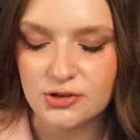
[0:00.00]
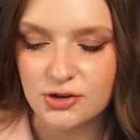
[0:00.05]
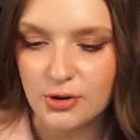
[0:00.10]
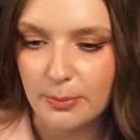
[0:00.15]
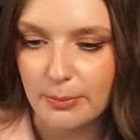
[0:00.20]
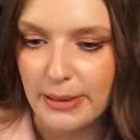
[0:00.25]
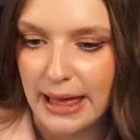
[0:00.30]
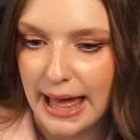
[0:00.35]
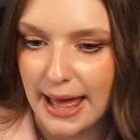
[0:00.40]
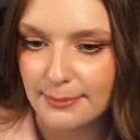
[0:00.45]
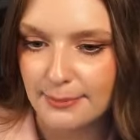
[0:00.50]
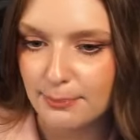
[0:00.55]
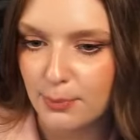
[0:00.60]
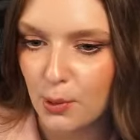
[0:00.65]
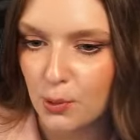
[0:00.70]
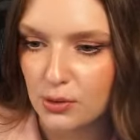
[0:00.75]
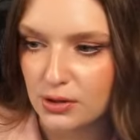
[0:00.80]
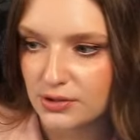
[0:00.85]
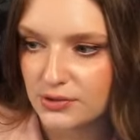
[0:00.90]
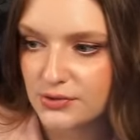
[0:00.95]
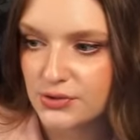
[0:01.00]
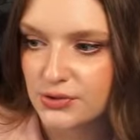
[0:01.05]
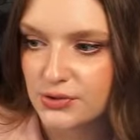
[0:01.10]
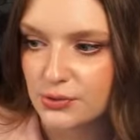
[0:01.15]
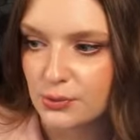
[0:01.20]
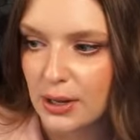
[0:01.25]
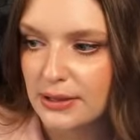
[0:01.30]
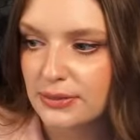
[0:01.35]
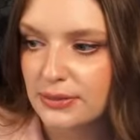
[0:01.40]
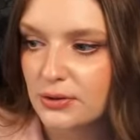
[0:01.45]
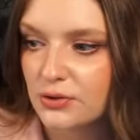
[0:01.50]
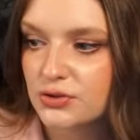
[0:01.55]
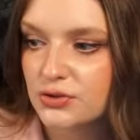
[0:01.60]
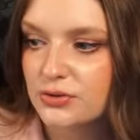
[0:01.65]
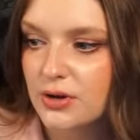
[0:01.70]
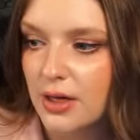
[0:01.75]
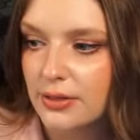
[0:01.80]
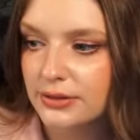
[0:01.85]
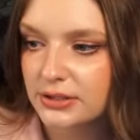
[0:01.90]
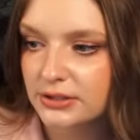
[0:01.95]
bad port too. It, there's
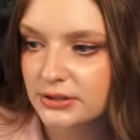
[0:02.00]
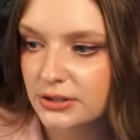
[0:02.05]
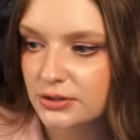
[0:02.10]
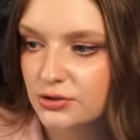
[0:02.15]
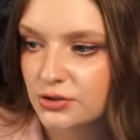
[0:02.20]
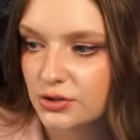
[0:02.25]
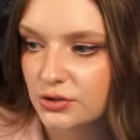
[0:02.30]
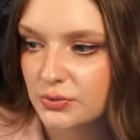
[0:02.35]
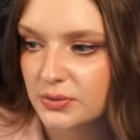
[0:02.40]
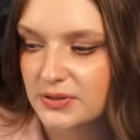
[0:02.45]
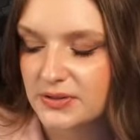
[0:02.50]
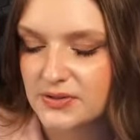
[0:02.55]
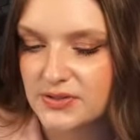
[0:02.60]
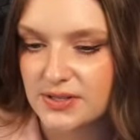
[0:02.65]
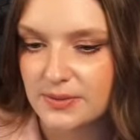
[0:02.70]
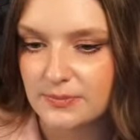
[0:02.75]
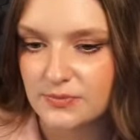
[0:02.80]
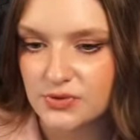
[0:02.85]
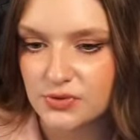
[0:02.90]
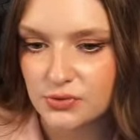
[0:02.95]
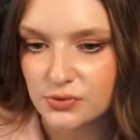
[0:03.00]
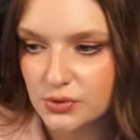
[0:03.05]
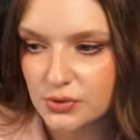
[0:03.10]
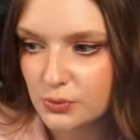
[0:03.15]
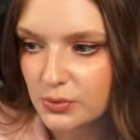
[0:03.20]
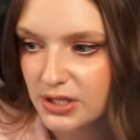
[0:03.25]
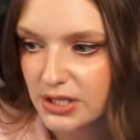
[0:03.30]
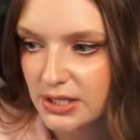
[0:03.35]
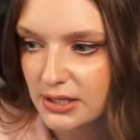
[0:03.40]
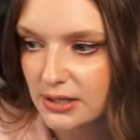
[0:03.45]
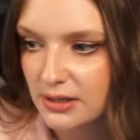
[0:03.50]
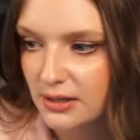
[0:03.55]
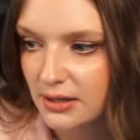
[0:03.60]
nothing to do in Sims 3 Wii.